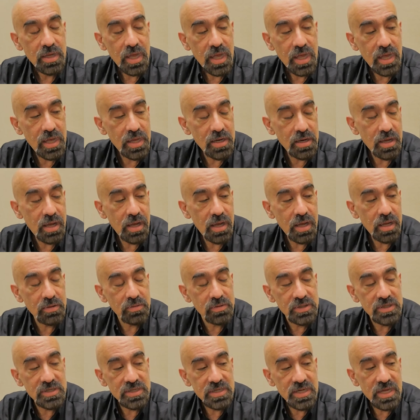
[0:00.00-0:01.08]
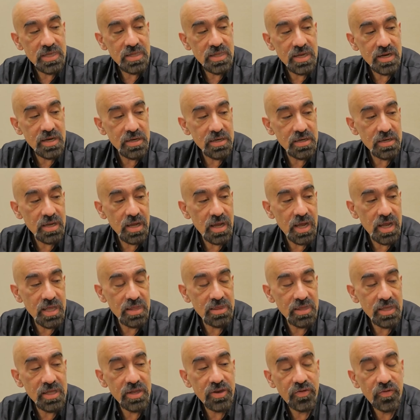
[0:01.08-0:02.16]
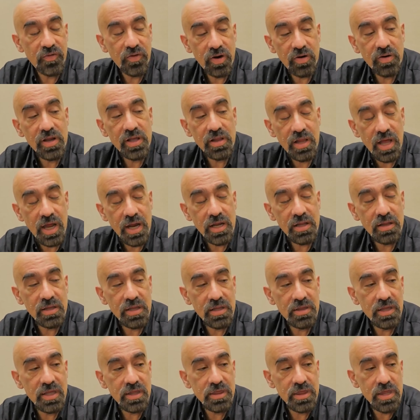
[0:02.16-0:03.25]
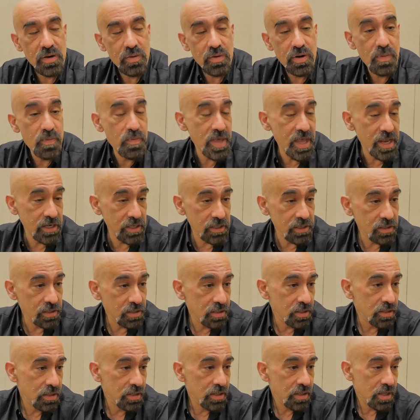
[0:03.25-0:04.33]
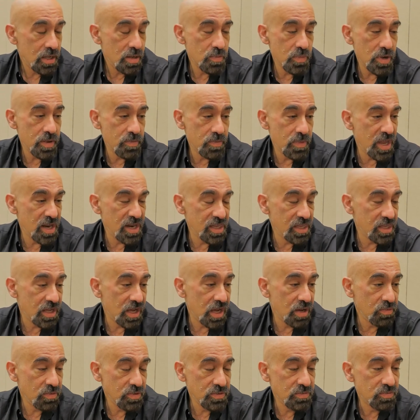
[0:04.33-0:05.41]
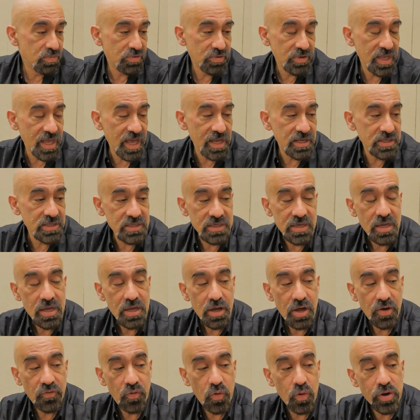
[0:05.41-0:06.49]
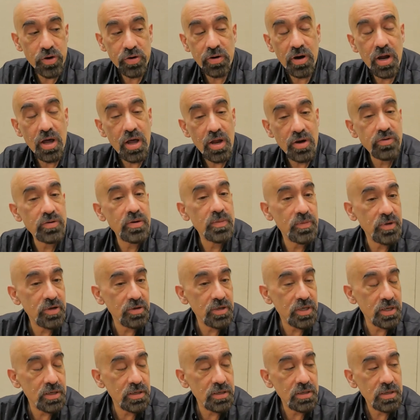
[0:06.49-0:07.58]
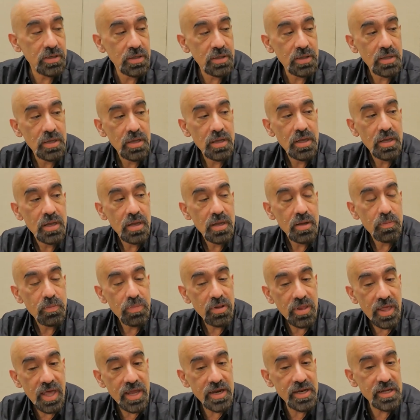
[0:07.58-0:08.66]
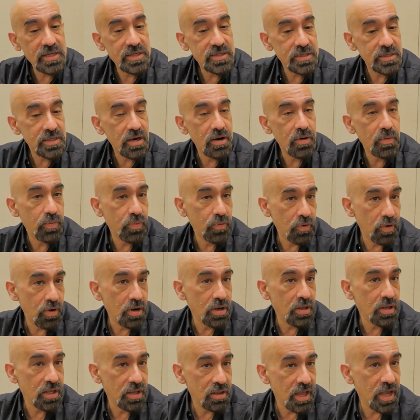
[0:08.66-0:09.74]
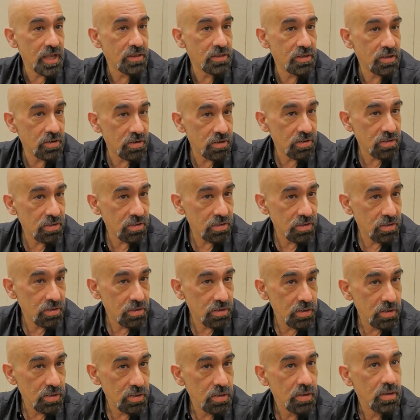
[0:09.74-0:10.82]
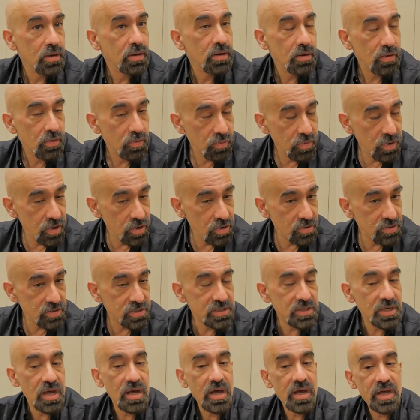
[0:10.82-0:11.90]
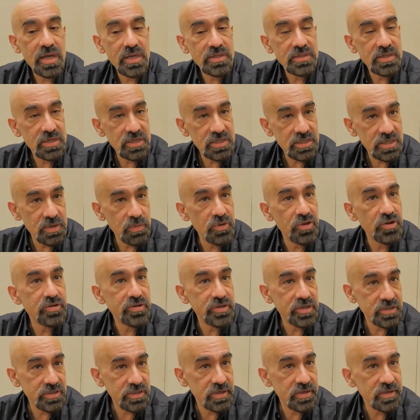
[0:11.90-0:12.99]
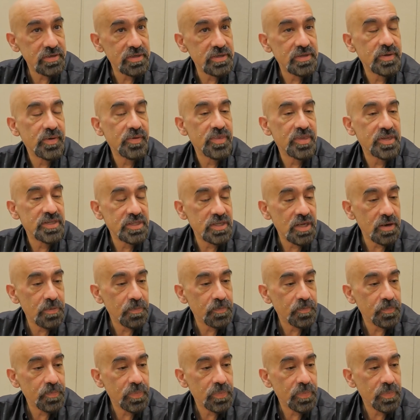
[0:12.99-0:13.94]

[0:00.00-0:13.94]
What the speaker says: And I would say that I think it's very likely that there are many, and by many I would guess, of order 100 million planets that are broadly like the Earth, Earth size at similar distances from the Sun.